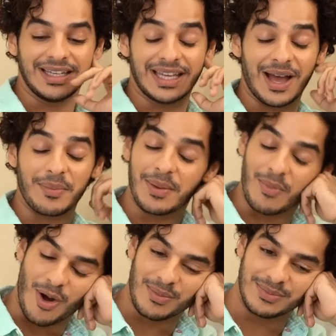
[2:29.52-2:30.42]
yeah, my
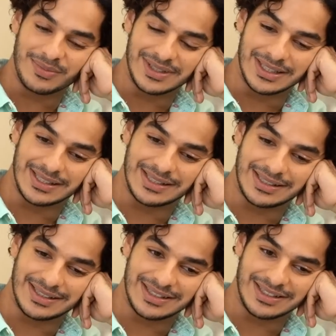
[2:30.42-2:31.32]
mom
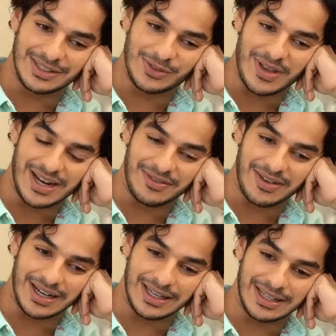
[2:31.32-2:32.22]
is, is very,
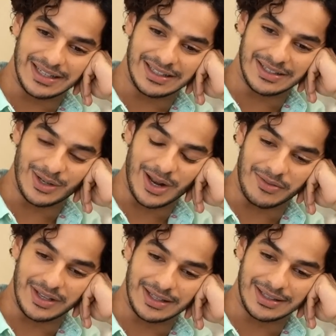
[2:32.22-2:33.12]
very
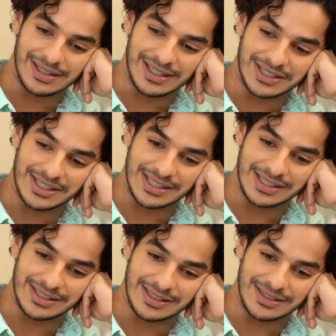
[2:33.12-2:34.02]
loving, and
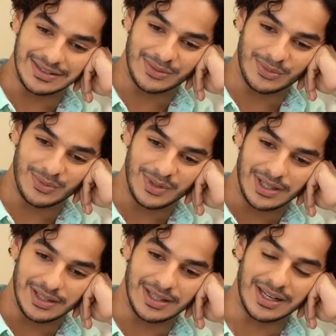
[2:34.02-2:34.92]
she's uh,
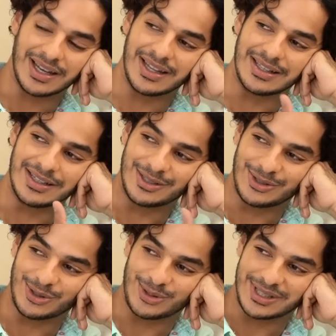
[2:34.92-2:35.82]
Darya Dil,
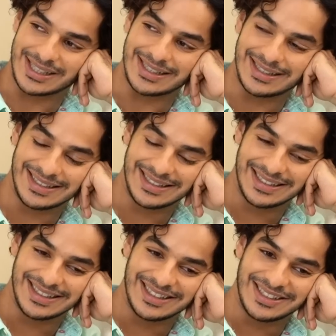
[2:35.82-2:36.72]
so to say. Yeah.
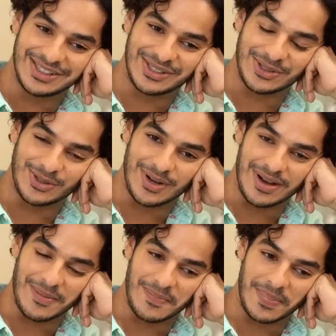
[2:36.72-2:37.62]
So
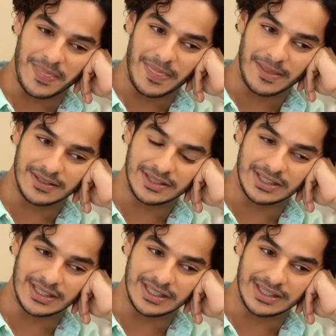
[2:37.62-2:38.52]
um,
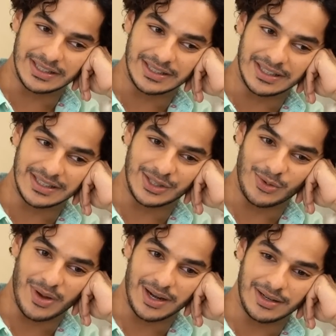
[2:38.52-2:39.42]
she is the
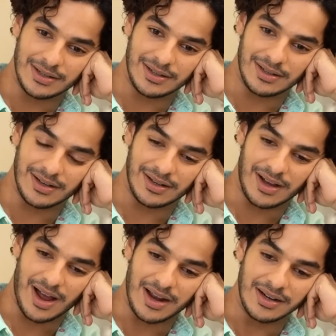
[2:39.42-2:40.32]
one uh,
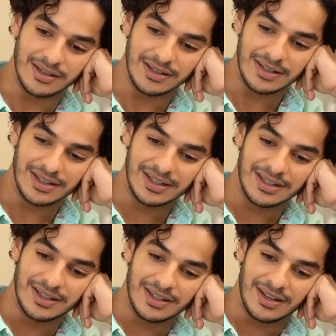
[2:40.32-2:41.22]
un,
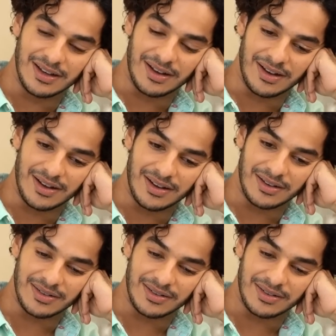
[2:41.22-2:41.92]
uh,